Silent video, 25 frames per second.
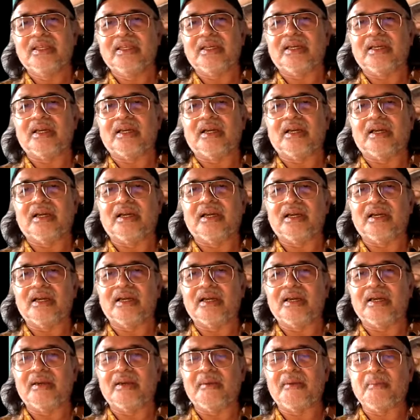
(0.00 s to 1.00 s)

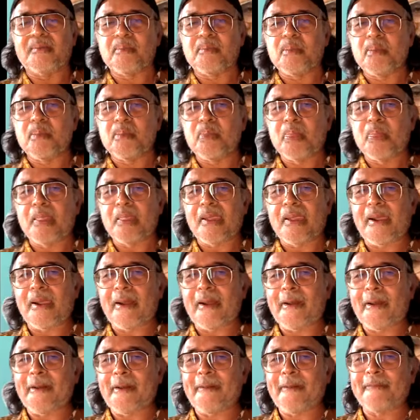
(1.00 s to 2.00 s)
Uh,
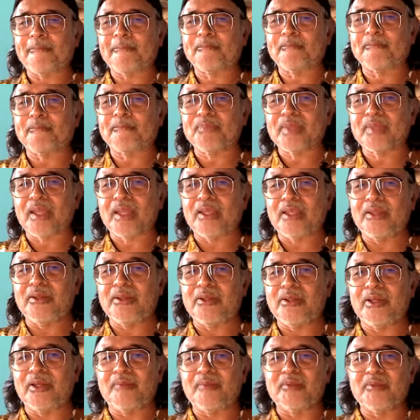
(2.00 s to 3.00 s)
um,
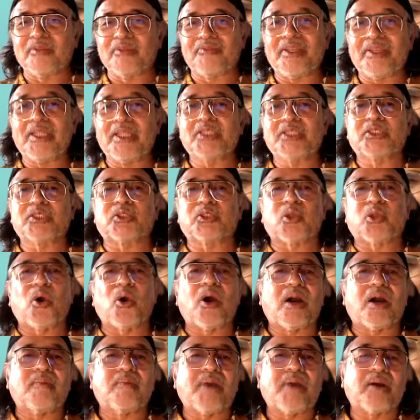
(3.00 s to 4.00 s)
you have to feel
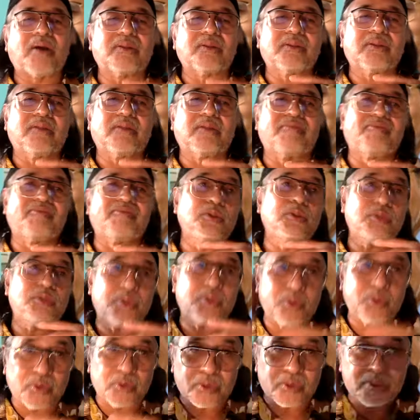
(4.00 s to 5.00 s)
strong about the
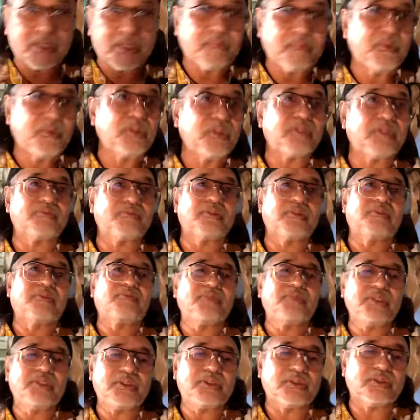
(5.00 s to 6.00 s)
future, the beautiful
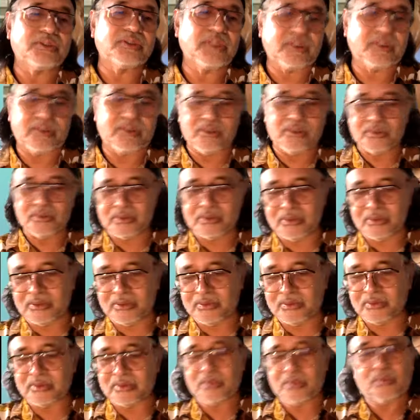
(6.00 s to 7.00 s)
future that
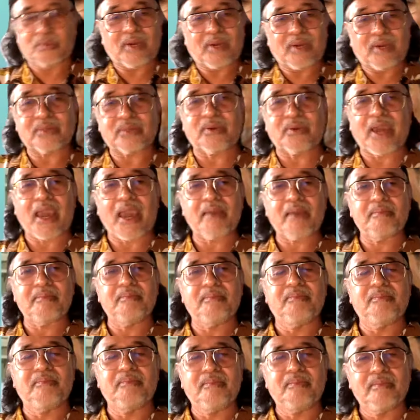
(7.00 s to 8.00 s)
you want to have.
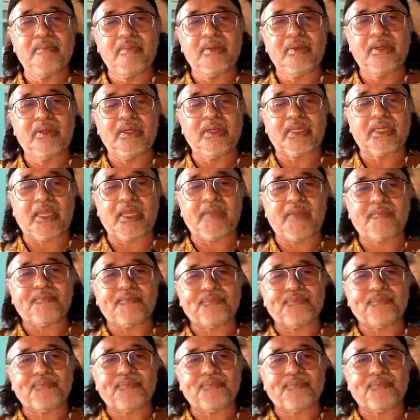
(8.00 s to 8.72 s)
Okay.